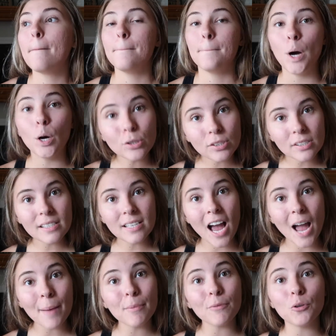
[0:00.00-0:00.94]
Most of the
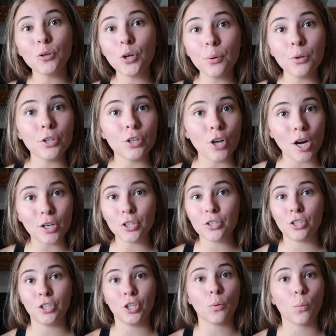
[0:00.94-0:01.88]
time, if you go into the
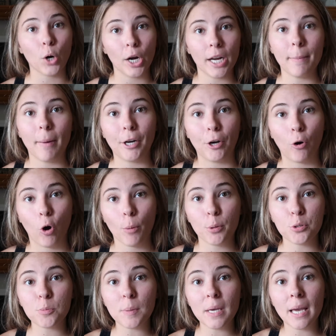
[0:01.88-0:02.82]
doctors and you're worried about your
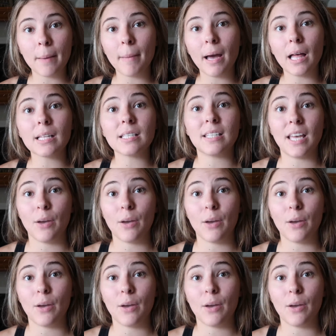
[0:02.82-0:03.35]
hormones being imbalanced,